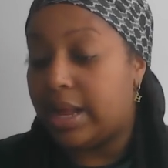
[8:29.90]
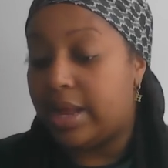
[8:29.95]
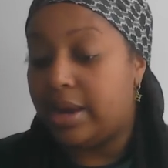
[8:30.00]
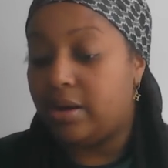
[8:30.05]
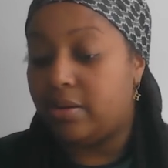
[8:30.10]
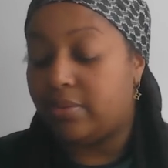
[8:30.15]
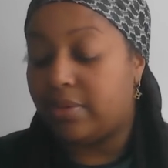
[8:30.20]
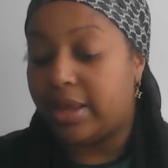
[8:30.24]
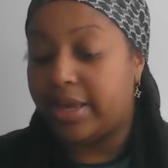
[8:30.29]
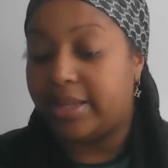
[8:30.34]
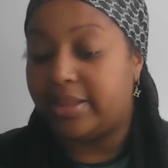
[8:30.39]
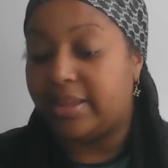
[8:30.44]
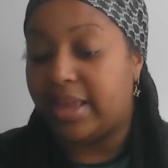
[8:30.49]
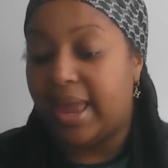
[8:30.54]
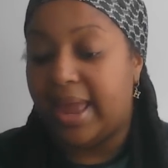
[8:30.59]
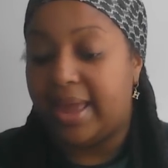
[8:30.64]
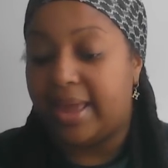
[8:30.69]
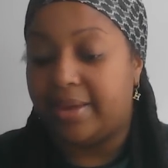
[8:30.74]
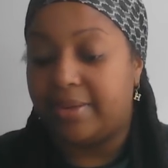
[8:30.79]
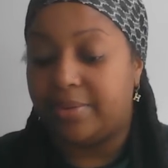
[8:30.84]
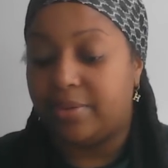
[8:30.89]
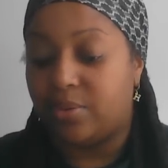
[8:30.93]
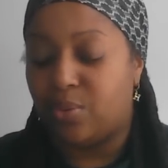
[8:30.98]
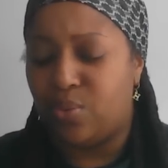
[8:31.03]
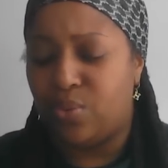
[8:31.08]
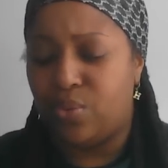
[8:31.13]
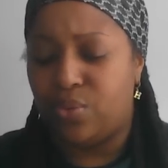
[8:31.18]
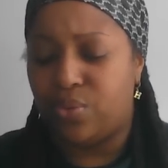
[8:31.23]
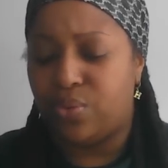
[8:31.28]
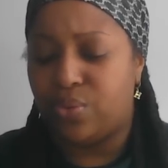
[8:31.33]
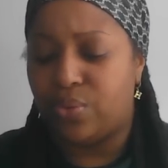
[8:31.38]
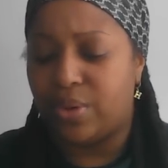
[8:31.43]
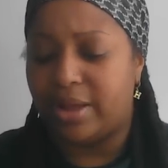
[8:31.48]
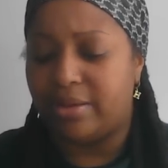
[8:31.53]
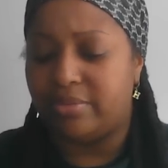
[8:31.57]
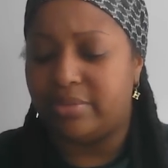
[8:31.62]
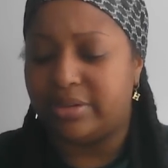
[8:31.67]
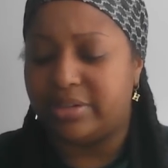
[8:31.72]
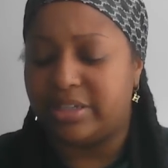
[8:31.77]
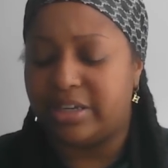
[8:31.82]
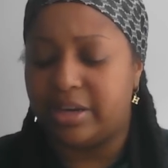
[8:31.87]
I don't like that. Ooh,
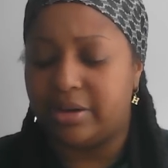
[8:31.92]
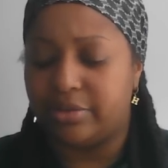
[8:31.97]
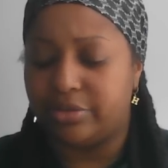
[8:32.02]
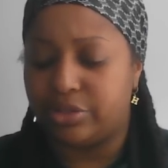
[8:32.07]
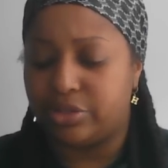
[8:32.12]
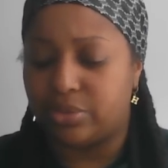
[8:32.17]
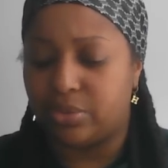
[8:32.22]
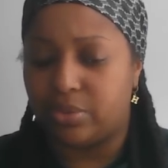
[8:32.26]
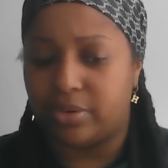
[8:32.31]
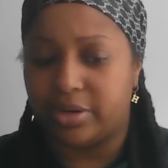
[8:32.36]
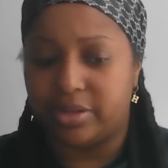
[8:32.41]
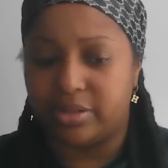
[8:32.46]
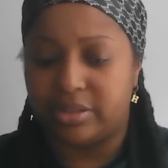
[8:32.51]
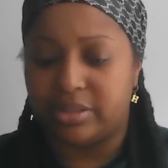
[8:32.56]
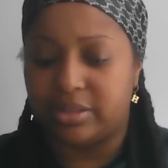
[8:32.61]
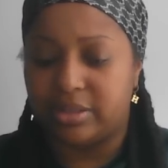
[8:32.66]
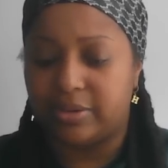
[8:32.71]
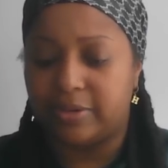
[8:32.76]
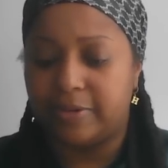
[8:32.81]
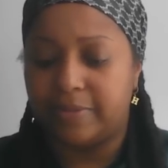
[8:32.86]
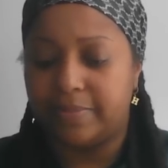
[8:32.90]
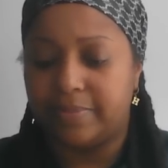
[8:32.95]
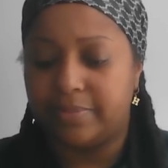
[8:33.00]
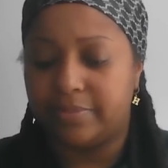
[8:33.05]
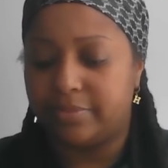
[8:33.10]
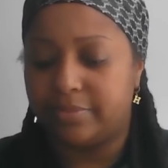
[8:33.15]
and the Ten of Swords.